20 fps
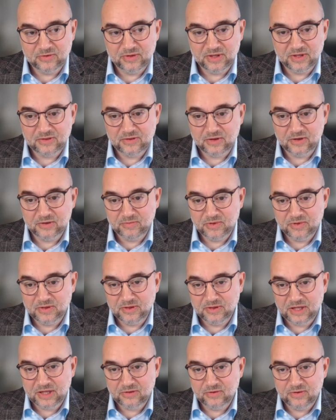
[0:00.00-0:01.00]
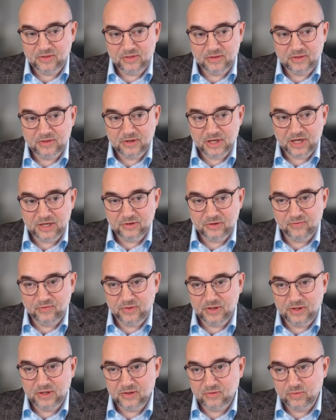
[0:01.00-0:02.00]
So that's the kind
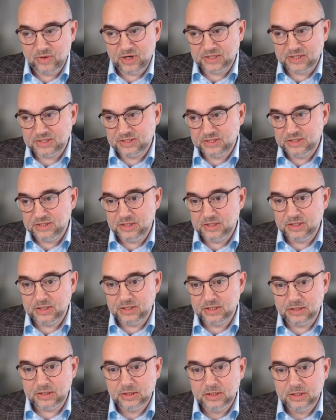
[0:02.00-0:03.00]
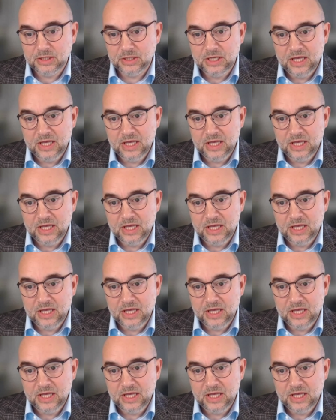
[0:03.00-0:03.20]
of things we are still